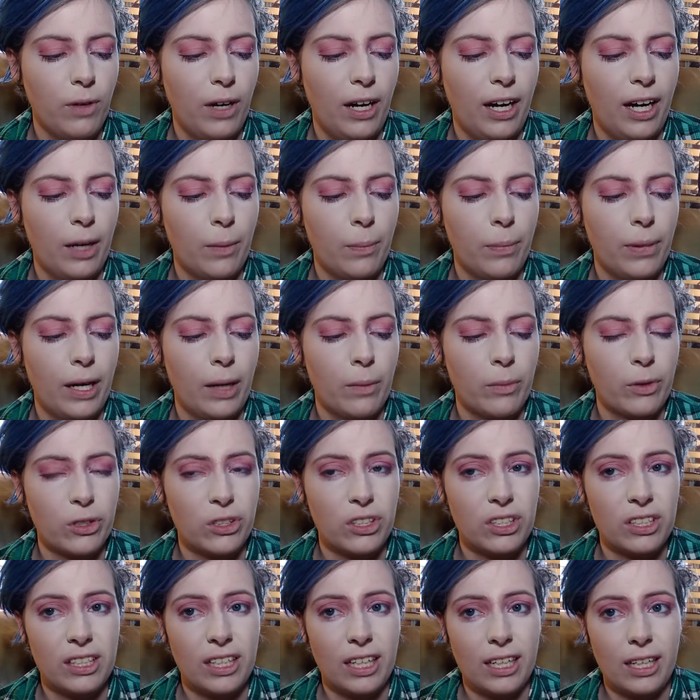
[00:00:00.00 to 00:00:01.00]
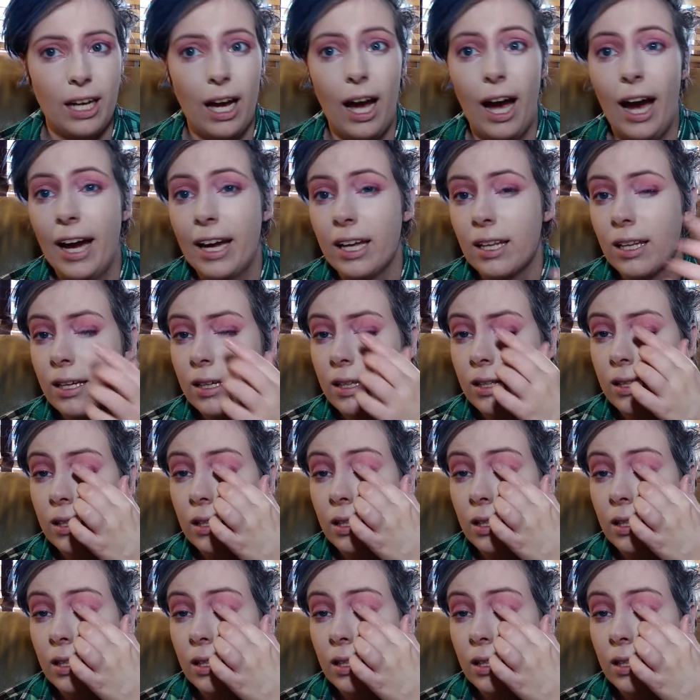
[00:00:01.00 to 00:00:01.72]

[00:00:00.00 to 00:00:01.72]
eye primer stick. I like